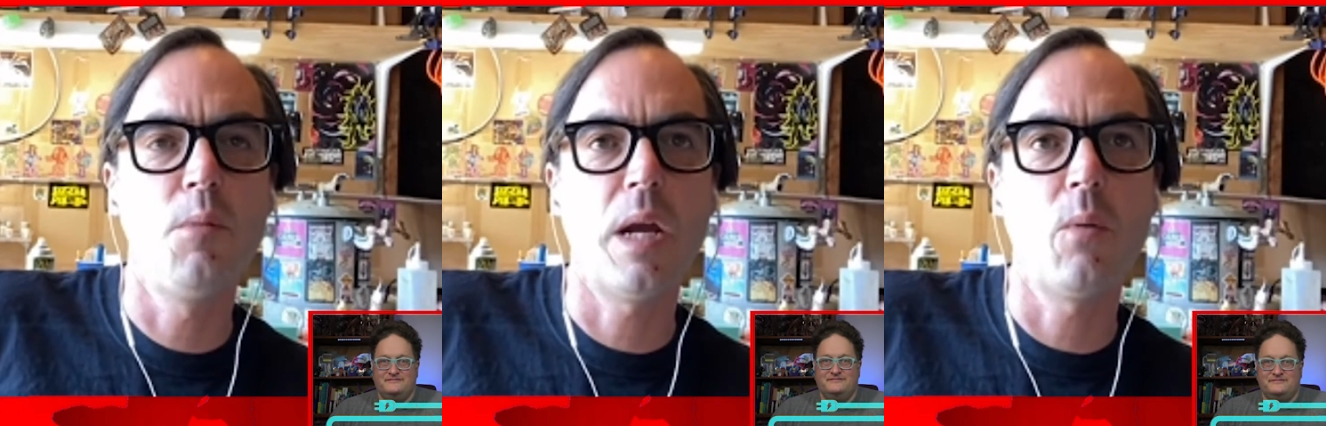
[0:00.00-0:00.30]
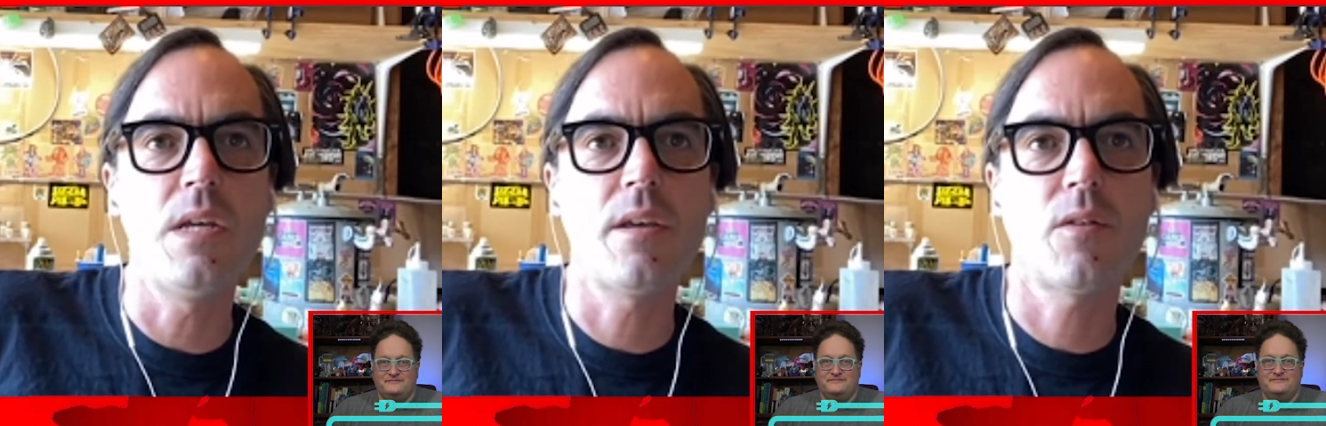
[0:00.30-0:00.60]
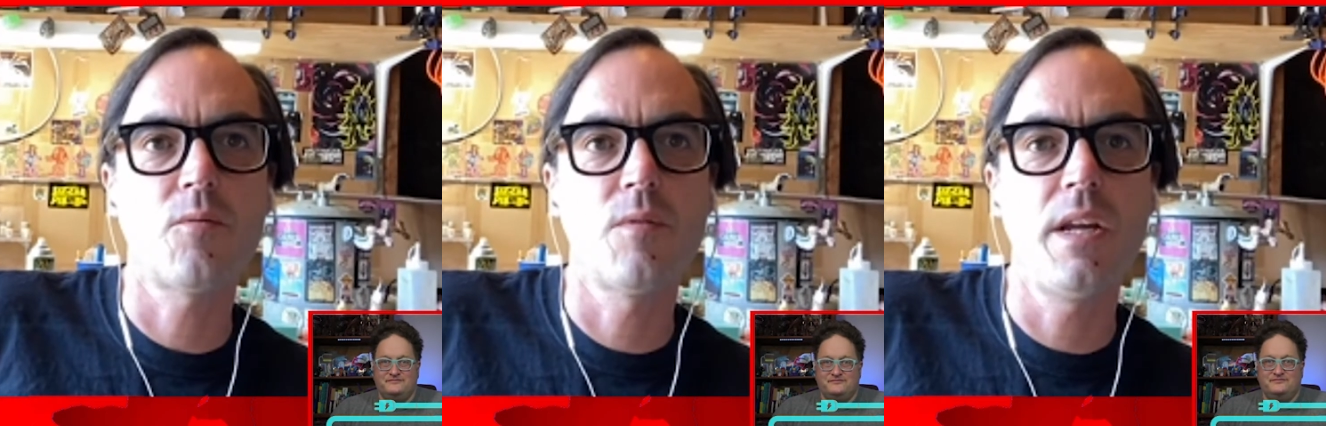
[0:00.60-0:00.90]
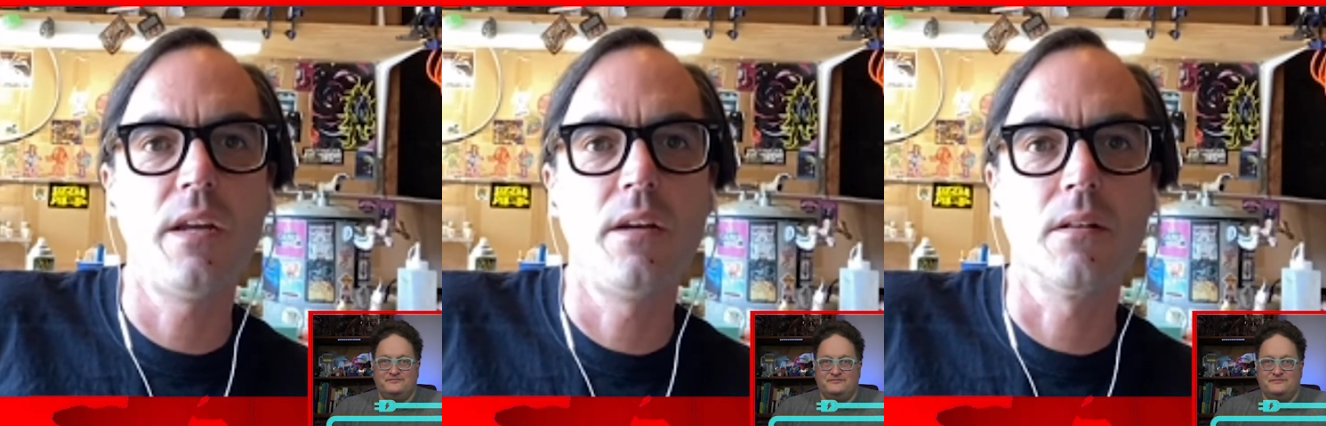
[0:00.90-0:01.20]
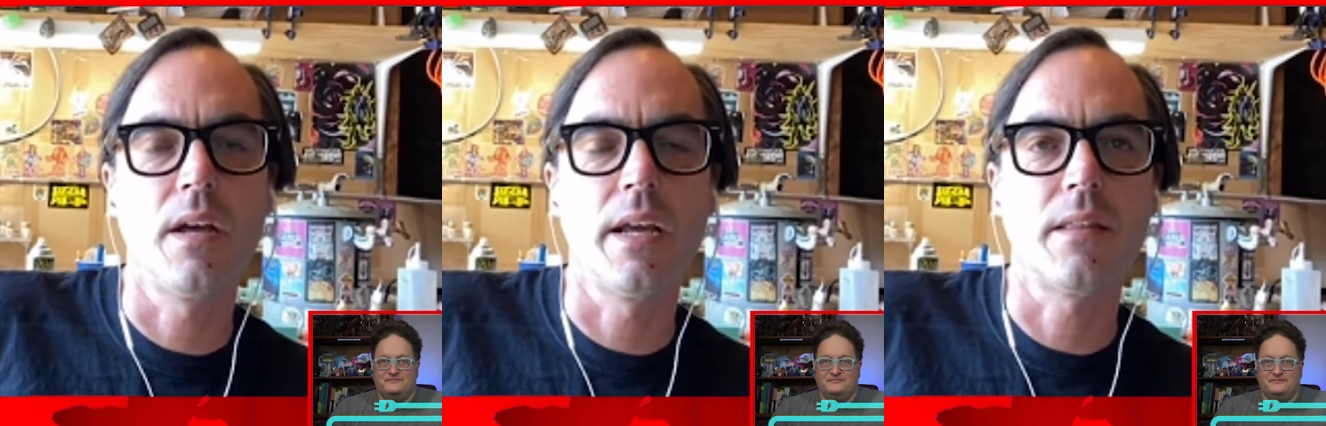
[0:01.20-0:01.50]
Speaker 1: by week three, you're
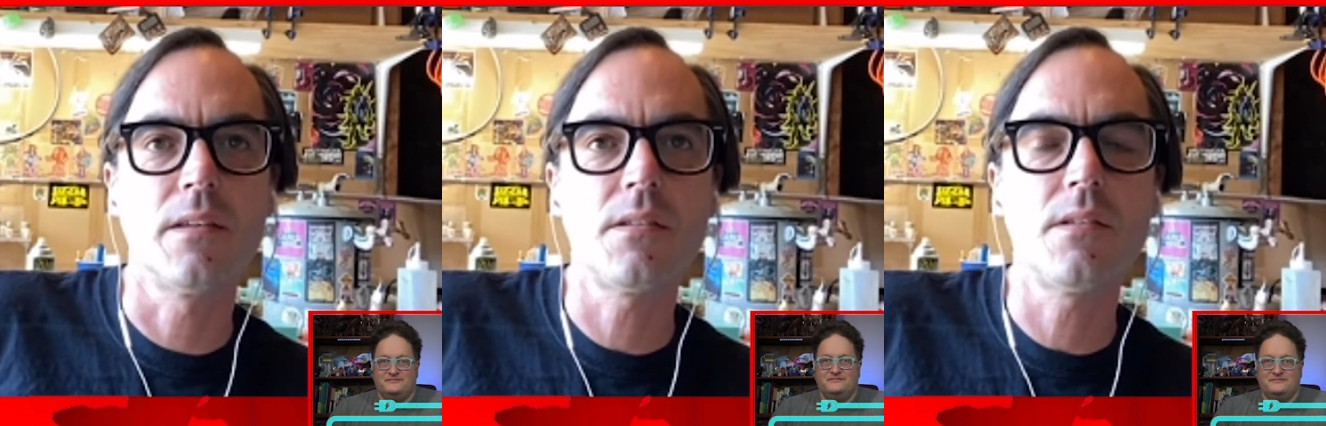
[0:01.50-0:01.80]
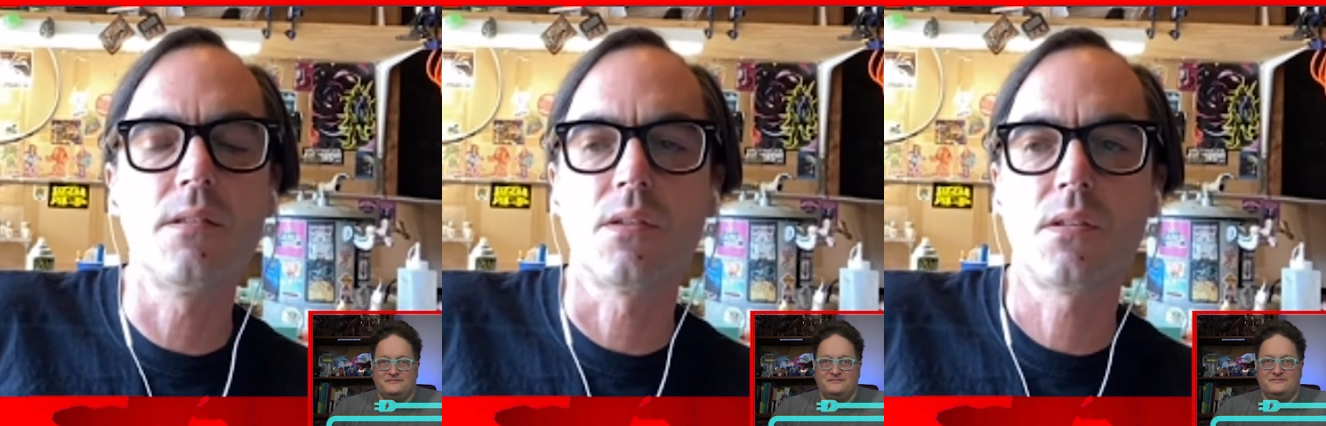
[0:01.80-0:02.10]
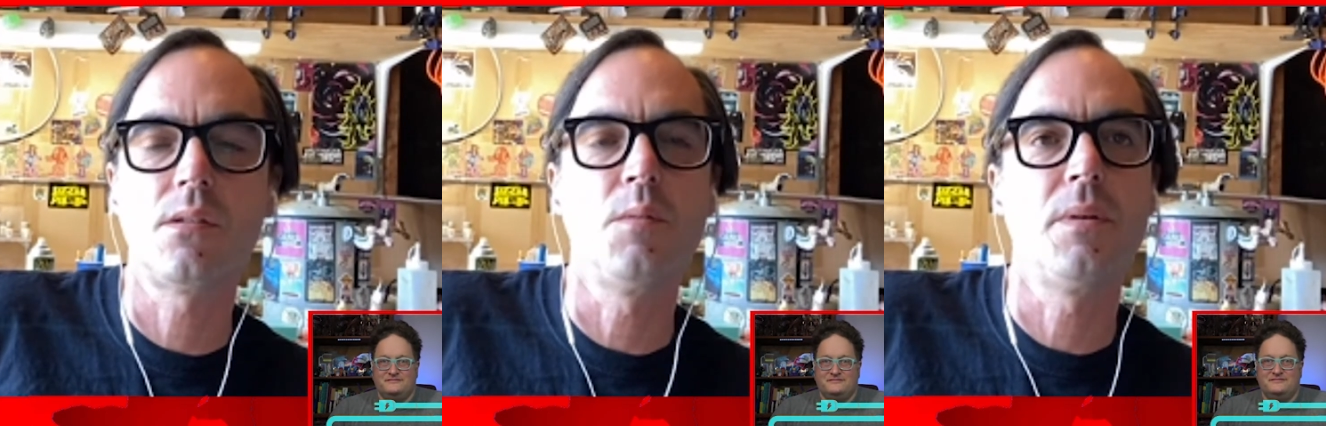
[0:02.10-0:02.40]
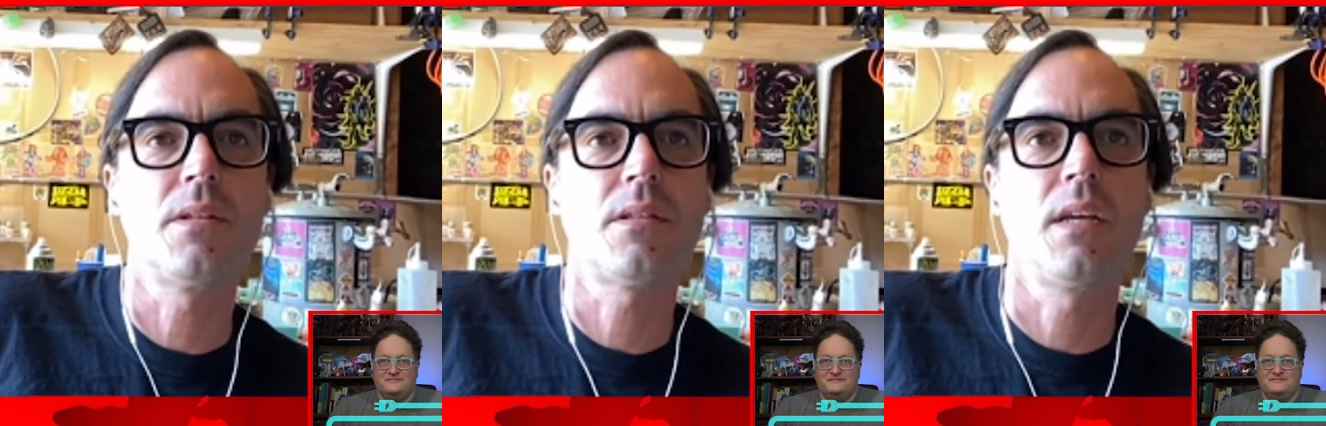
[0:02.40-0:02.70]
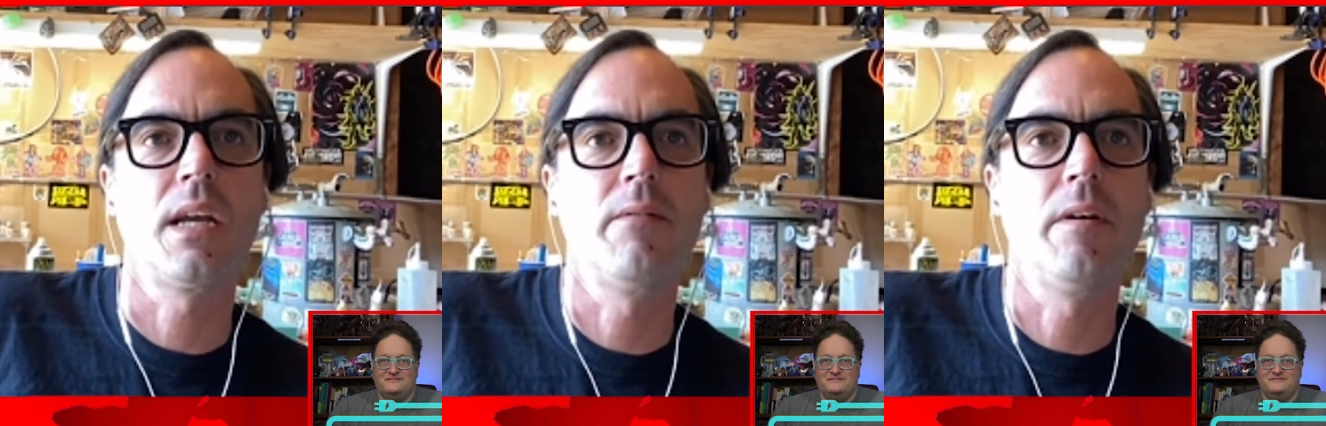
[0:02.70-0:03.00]
like, this is the stupidest thing
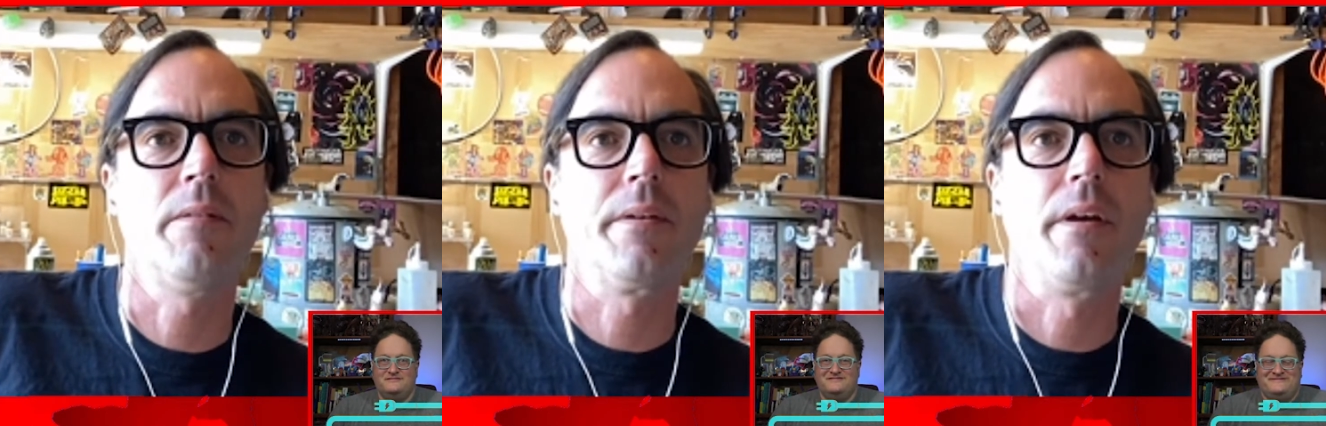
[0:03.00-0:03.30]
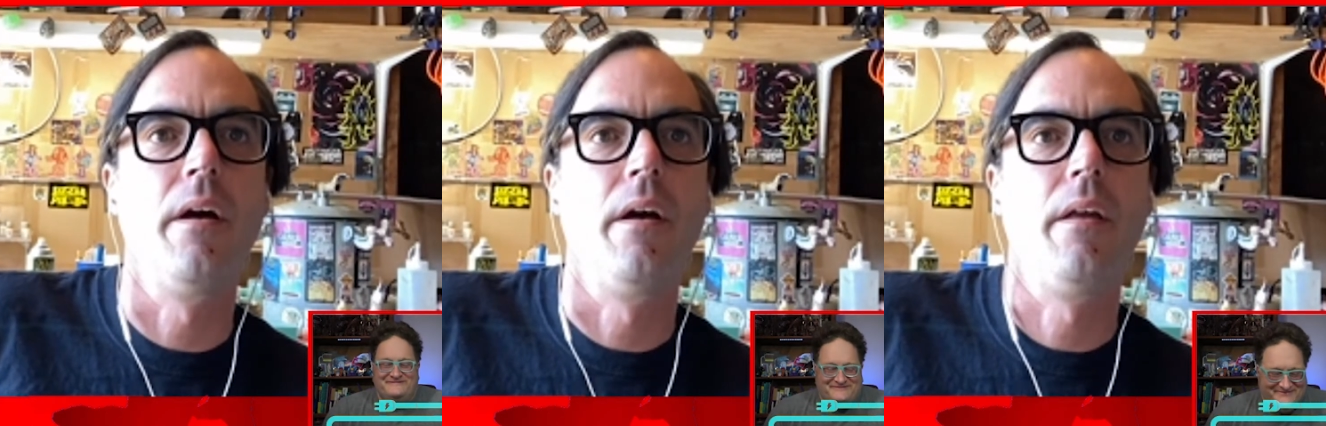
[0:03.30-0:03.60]
I've ever done.